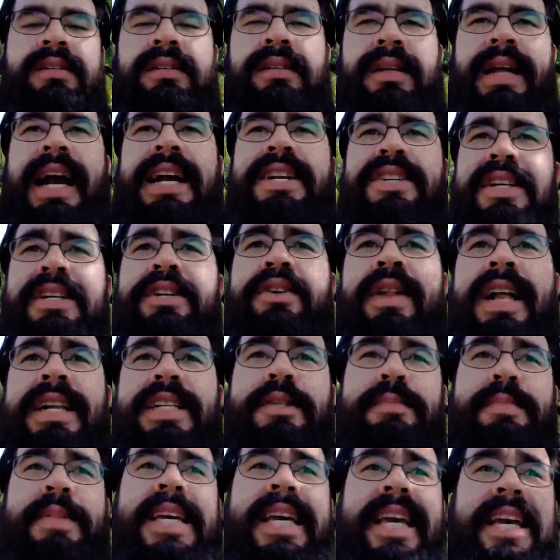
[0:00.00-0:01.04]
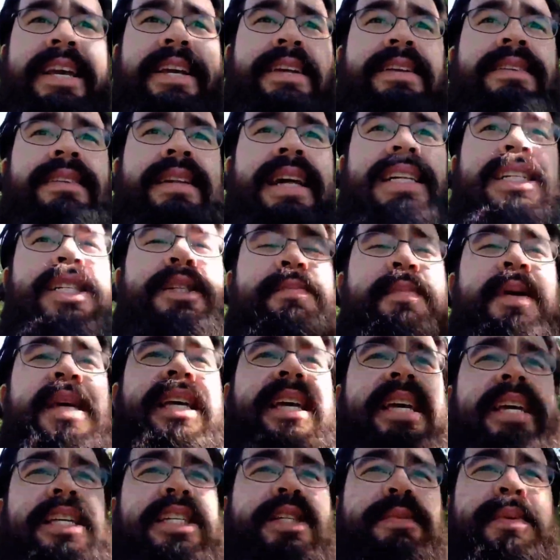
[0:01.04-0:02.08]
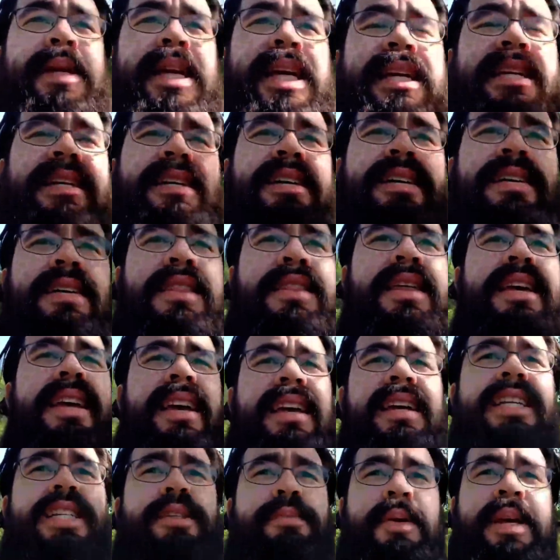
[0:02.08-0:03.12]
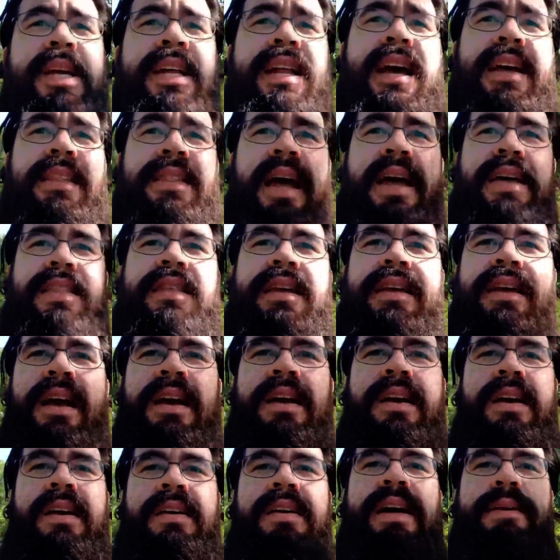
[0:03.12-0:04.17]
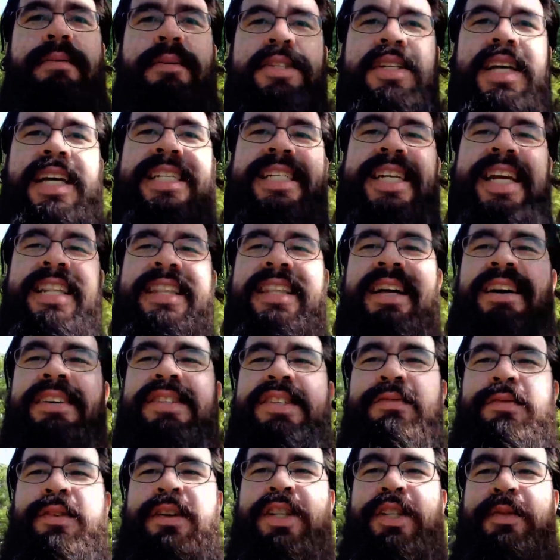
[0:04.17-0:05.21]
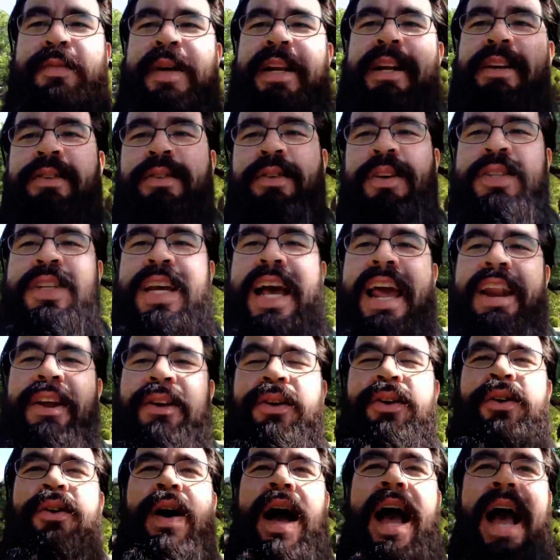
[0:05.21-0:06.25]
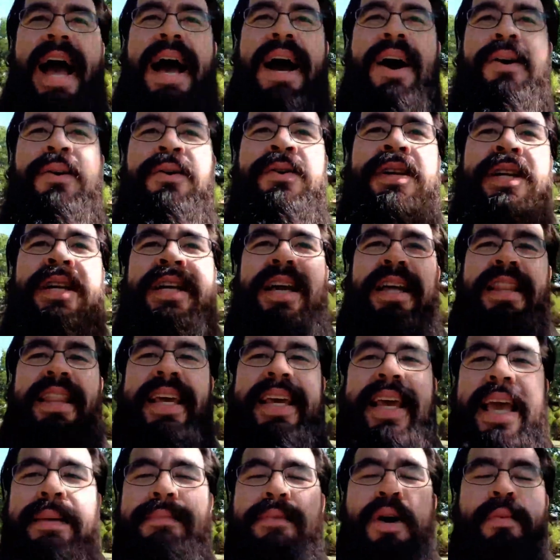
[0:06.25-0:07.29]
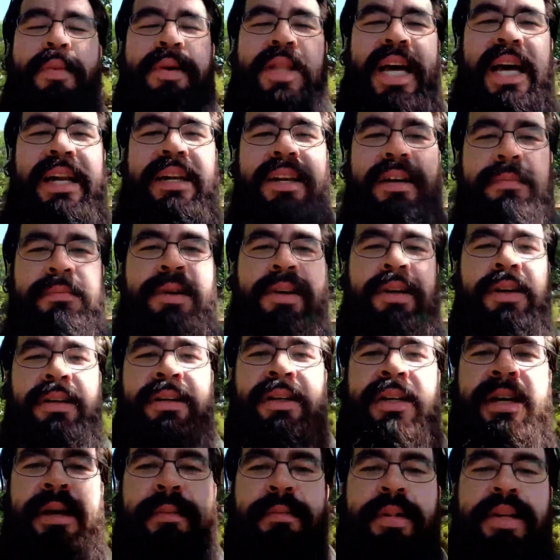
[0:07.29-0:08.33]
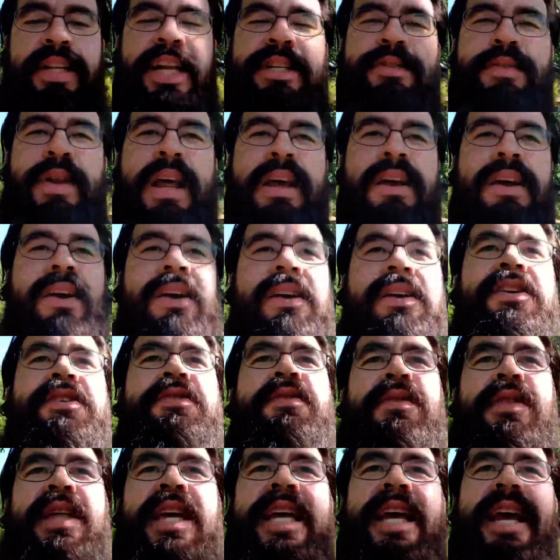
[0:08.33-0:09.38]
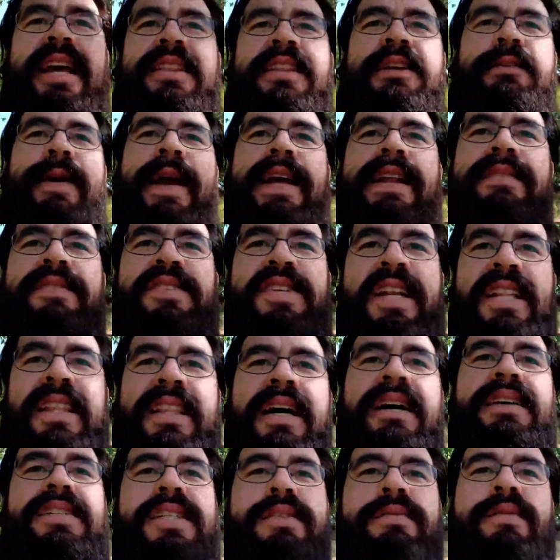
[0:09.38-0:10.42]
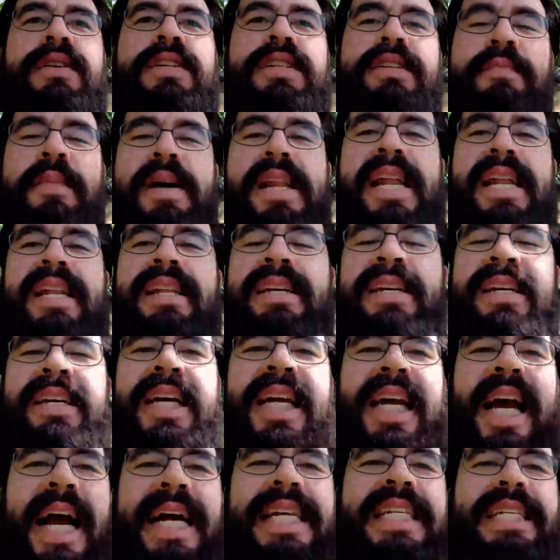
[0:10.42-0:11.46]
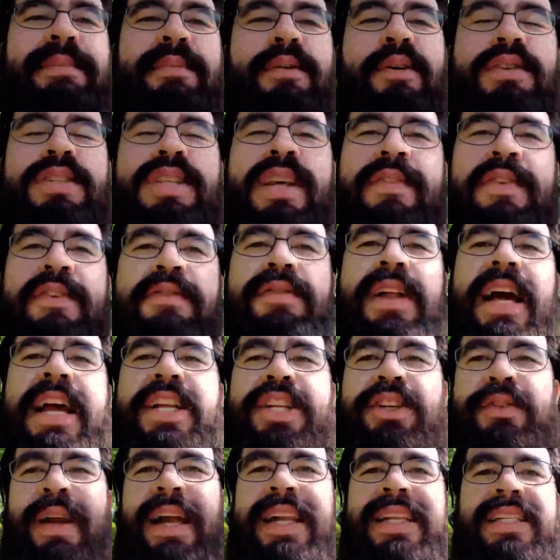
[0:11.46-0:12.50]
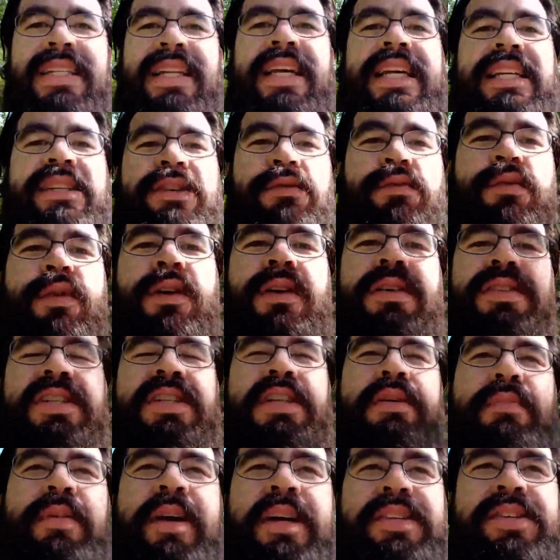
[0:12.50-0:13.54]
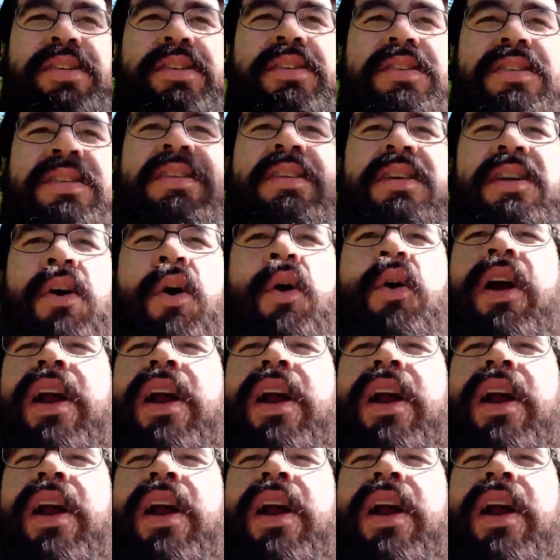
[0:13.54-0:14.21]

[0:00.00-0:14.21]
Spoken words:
Actually, no, that's speaking speed. Thinking speed, I think I heard that was like 10,000 words a minute. Of course, I don't know how they came up with that number, but that's what I heard. You think at the rate of 10,000 words a minute. I suppose if you translate words into pictures or